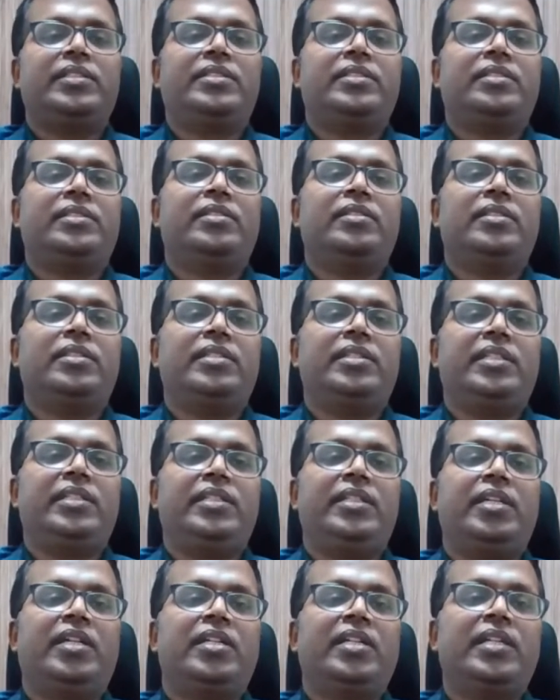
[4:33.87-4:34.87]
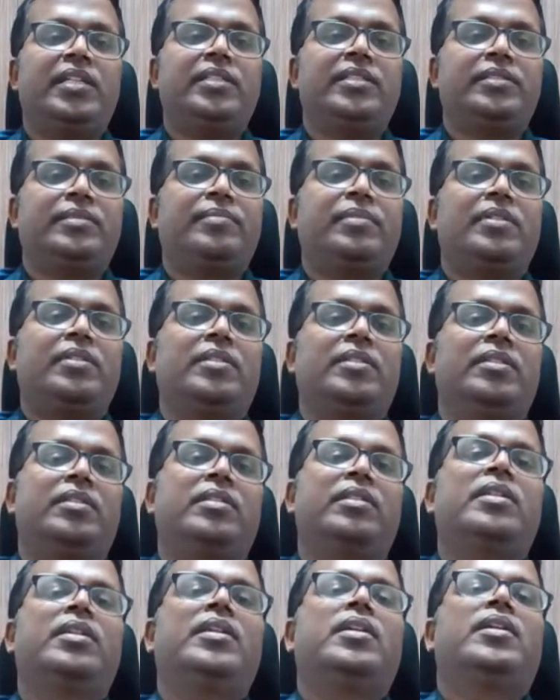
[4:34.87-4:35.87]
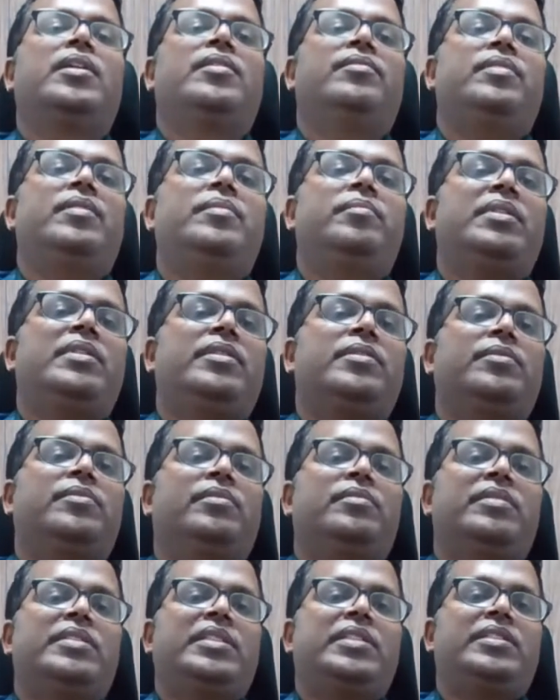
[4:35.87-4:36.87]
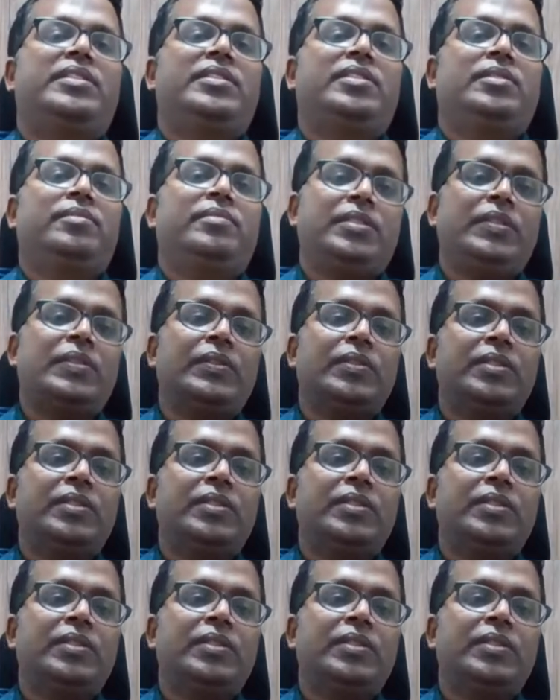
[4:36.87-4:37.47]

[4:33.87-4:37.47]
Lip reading: in a young age female, the ovarian reserve is good,